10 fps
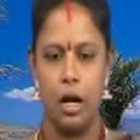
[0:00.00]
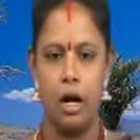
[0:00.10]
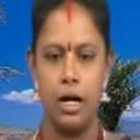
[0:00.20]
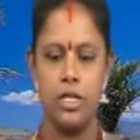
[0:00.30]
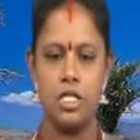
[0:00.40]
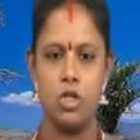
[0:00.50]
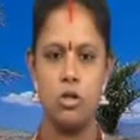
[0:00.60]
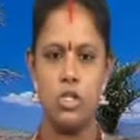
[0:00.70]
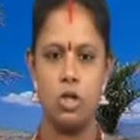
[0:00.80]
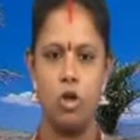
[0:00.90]
or it is
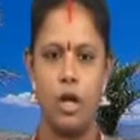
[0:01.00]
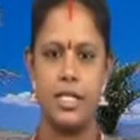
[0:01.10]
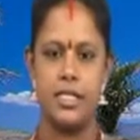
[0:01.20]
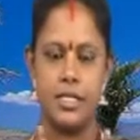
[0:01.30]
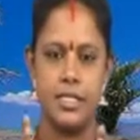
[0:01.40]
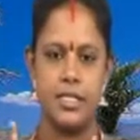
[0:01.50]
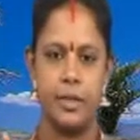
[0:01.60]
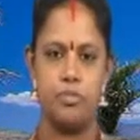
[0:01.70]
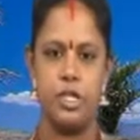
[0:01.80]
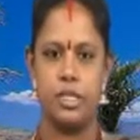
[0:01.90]
also called as
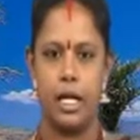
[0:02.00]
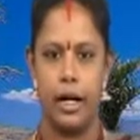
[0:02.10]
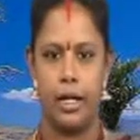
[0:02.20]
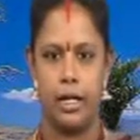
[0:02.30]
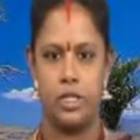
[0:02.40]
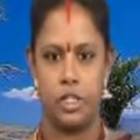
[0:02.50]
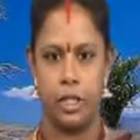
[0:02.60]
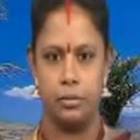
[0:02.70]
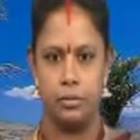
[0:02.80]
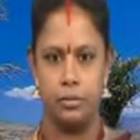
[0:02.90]
subject analytical.